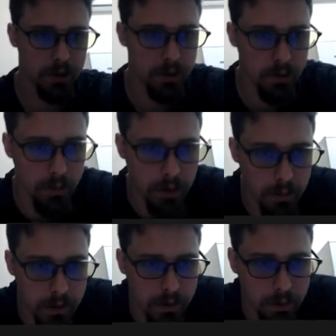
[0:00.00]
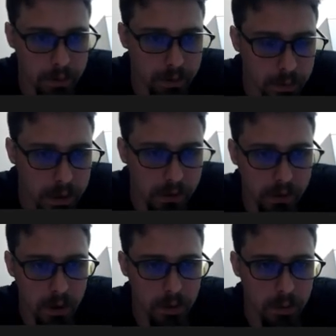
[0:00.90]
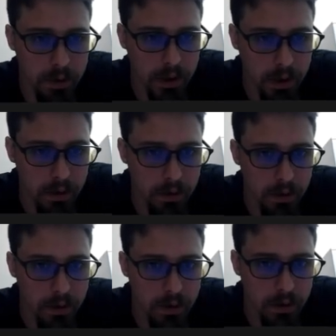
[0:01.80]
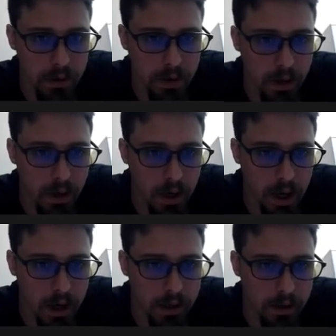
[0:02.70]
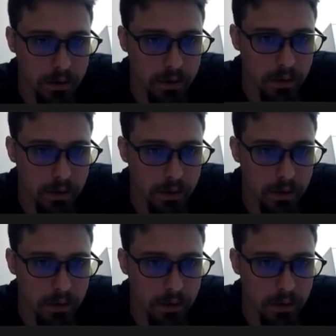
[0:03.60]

remind myself about this game I played. Ah, yes.